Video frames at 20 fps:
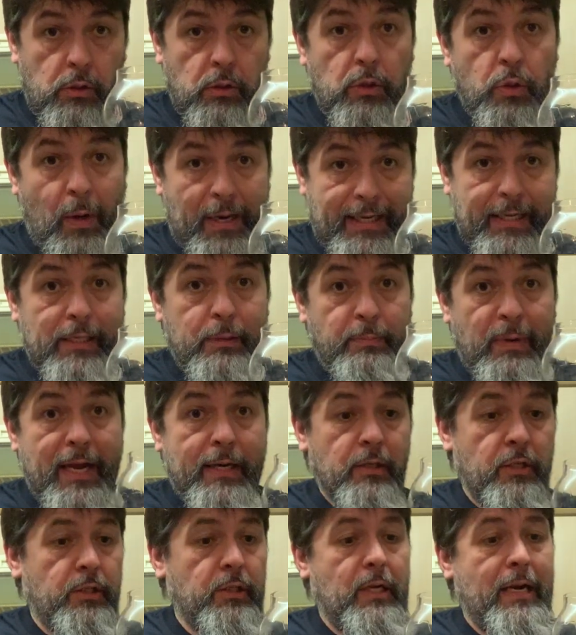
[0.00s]
20s
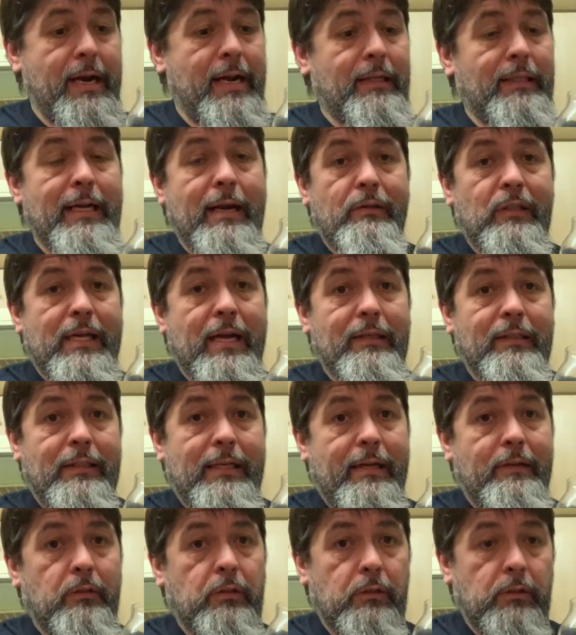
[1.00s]
blender's glass. How's that
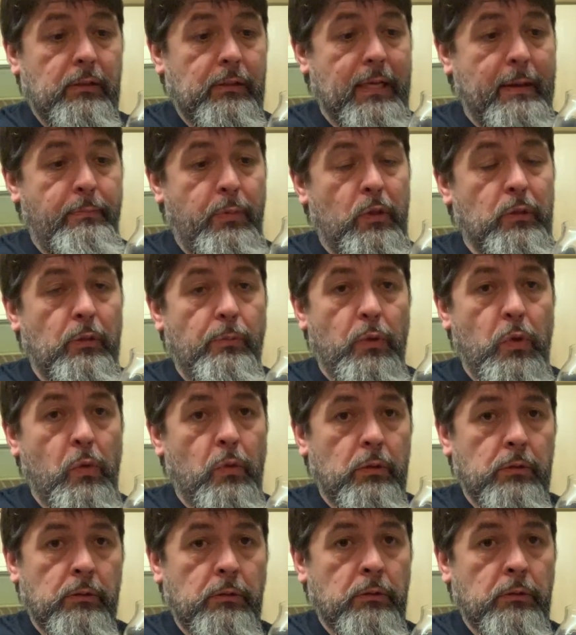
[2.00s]
sound? Is that possible?